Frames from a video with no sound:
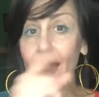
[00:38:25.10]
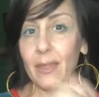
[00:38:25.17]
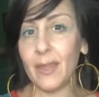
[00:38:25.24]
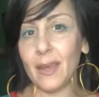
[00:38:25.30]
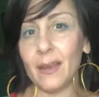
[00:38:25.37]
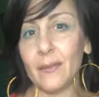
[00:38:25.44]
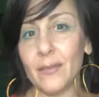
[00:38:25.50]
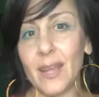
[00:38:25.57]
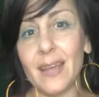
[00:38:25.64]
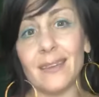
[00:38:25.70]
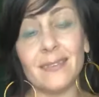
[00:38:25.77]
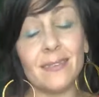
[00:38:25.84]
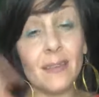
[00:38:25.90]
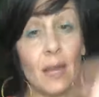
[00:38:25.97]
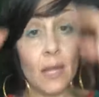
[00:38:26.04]
Think of
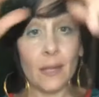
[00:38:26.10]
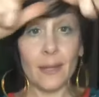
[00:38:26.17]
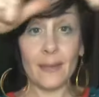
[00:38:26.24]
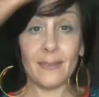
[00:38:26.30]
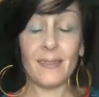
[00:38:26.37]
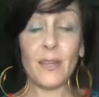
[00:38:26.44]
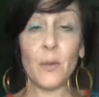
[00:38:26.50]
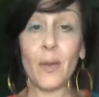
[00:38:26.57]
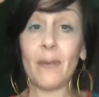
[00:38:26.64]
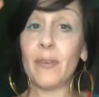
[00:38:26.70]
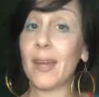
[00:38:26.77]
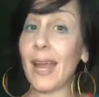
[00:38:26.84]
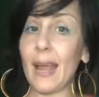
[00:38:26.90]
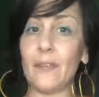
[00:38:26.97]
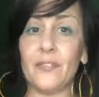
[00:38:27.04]
this. Let's say you have a
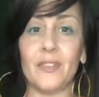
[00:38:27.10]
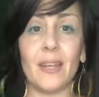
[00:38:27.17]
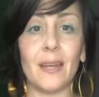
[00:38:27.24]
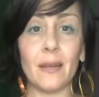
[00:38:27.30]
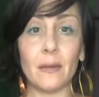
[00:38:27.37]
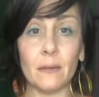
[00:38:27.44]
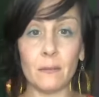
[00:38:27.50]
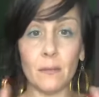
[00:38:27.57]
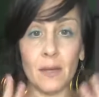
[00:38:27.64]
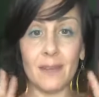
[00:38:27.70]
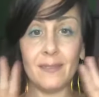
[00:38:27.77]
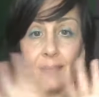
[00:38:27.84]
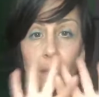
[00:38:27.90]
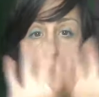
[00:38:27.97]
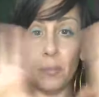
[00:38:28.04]
caftan, a
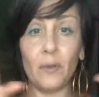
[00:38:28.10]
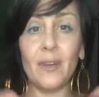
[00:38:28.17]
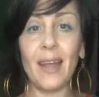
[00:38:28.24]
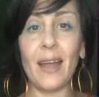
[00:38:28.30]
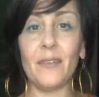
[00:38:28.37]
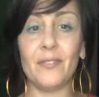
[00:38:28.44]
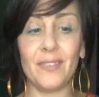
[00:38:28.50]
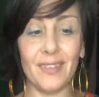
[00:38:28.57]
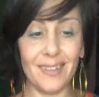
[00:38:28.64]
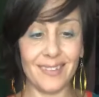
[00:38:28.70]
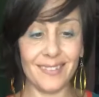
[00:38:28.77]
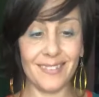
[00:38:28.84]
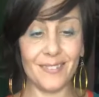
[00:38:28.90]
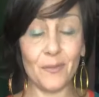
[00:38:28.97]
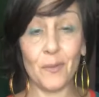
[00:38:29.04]
simple
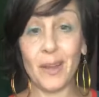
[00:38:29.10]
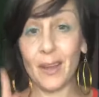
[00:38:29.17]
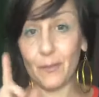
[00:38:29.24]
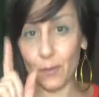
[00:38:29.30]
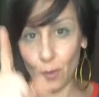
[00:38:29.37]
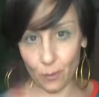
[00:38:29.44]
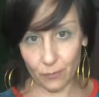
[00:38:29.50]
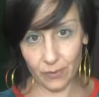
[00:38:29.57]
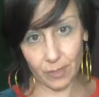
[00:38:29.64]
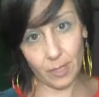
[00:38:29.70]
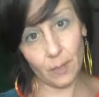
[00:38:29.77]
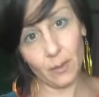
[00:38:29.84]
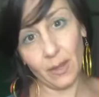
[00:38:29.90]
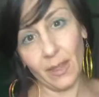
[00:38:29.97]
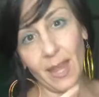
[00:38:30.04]
caftan. We have a whole
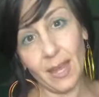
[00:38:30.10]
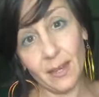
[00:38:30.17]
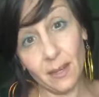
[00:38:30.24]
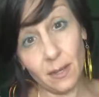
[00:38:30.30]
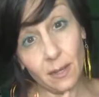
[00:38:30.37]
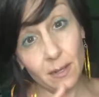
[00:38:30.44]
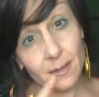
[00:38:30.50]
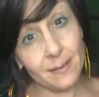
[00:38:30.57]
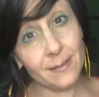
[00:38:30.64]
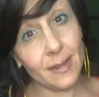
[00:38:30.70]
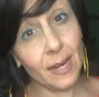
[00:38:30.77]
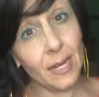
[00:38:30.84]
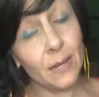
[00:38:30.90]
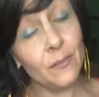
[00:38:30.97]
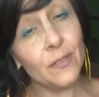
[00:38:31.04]
video on that in
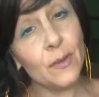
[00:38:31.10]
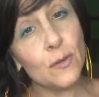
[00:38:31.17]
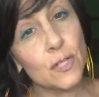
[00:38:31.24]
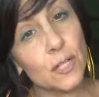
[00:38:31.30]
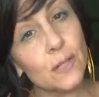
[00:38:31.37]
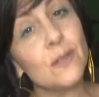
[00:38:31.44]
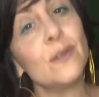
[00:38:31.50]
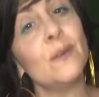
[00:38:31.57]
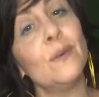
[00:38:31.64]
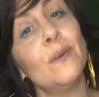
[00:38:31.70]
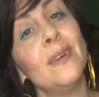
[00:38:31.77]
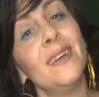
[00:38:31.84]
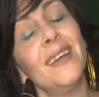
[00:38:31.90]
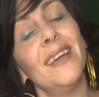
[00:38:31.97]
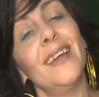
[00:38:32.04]
Design Infusion too.
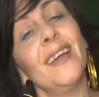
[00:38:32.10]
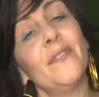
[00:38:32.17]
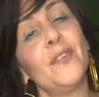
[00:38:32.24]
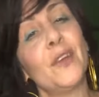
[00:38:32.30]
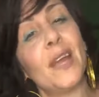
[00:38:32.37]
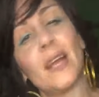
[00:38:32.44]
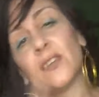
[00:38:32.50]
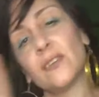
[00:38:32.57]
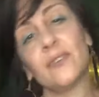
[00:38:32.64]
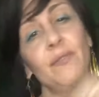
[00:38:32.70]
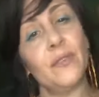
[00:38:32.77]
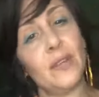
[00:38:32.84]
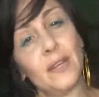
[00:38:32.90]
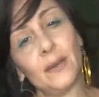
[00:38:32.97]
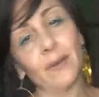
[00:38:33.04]
If you catch this
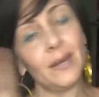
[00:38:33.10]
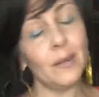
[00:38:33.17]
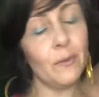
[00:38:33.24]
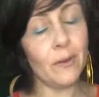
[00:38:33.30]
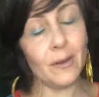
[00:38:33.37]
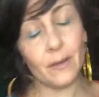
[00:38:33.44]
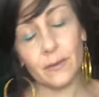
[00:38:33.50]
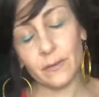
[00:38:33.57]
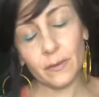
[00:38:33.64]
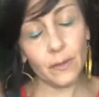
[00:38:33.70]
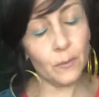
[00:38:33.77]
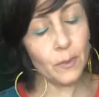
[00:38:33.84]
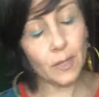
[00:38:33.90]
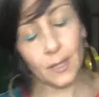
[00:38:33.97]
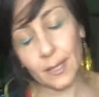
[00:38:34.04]
video anywhere else and you
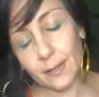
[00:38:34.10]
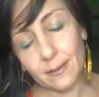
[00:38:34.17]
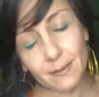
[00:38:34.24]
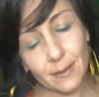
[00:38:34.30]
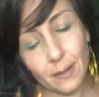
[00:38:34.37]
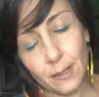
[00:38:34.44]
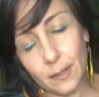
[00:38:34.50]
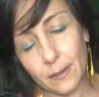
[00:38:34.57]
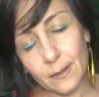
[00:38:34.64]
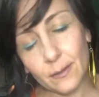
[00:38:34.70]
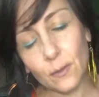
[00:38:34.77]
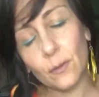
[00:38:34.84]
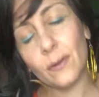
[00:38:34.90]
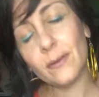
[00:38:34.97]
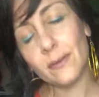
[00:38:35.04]
want links to any of these
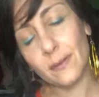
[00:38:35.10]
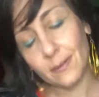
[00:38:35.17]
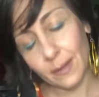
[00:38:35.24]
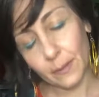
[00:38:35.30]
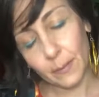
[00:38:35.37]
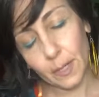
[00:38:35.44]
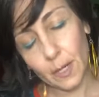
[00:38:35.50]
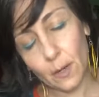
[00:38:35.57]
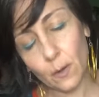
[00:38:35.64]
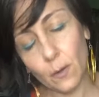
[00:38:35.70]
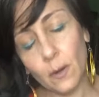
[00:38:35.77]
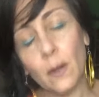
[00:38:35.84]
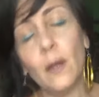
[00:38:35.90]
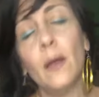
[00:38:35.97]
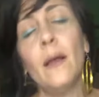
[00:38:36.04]
courses, let me know.
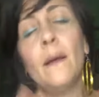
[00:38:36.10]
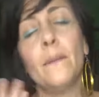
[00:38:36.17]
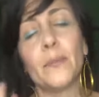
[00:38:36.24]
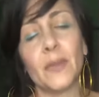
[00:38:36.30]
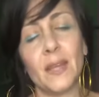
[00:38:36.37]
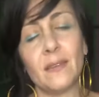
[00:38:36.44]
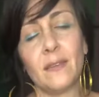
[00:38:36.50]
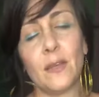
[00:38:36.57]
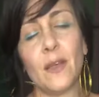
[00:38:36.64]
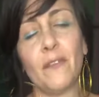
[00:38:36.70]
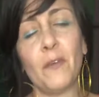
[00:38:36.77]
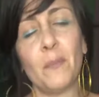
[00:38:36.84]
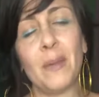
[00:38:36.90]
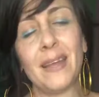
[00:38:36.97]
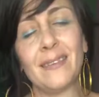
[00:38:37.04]
Let's say you have
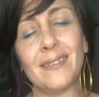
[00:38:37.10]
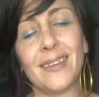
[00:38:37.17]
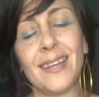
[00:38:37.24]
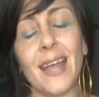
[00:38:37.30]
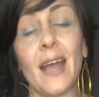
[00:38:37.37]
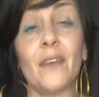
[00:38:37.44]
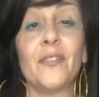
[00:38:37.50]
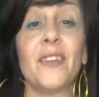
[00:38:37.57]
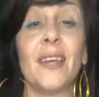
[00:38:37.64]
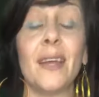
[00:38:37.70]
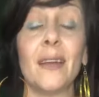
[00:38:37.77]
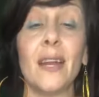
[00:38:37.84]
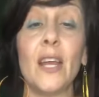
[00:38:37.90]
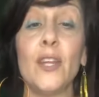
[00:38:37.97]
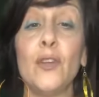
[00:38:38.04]
a basic
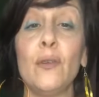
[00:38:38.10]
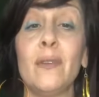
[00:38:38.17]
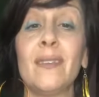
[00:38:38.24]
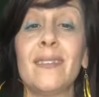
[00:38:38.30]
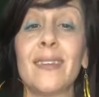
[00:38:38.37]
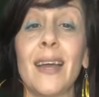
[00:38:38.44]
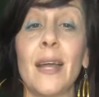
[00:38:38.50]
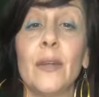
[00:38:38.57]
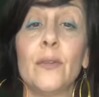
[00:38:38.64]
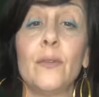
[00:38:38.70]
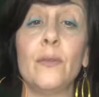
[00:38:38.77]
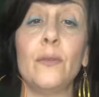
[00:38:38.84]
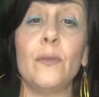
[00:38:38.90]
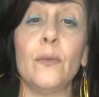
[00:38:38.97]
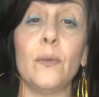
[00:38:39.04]
caftan and you decide
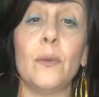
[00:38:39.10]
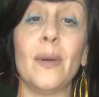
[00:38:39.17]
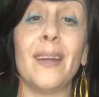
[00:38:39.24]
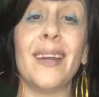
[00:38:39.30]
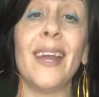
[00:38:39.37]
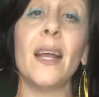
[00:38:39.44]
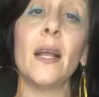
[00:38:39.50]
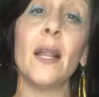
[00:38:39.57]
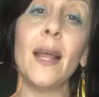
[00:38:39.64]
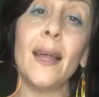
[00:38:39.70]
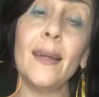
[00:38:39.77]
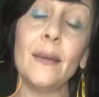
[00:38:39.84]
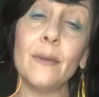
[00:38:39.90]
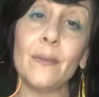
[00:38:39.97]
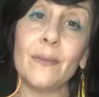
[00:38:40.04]
to do a
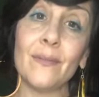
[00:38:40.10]
neckline